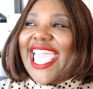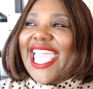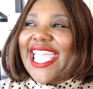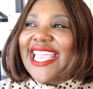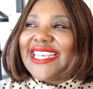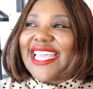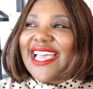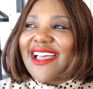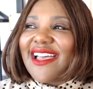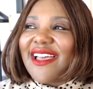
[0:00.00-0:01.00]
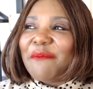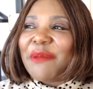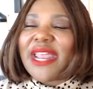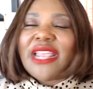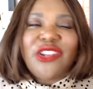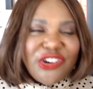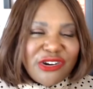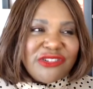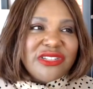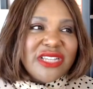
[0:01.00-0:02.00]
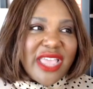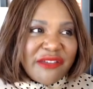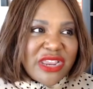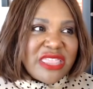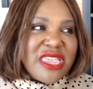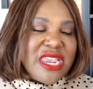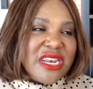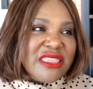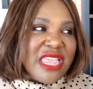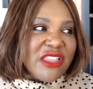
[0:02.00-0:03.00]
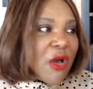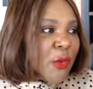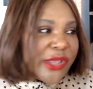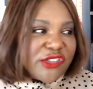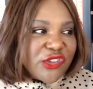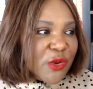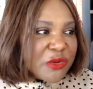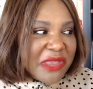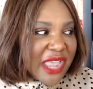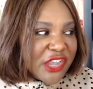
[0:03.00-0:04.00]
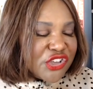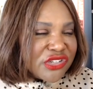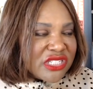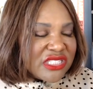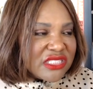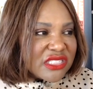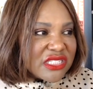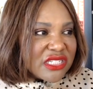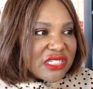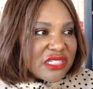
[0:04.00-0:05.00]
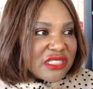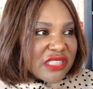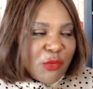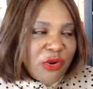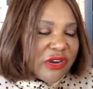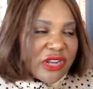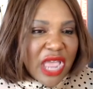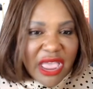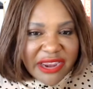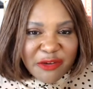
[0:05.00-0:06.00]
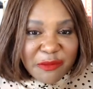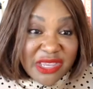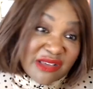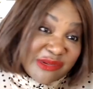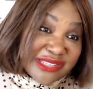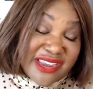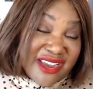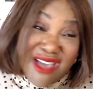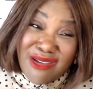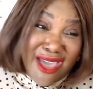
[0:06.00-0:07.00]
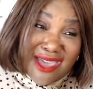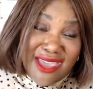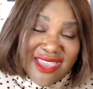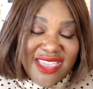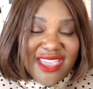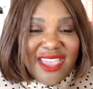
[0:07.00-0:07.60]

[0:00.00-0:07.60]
And but I learned everything, and they always told me I couldn't, they weren't going to hire me. And I was like, okay.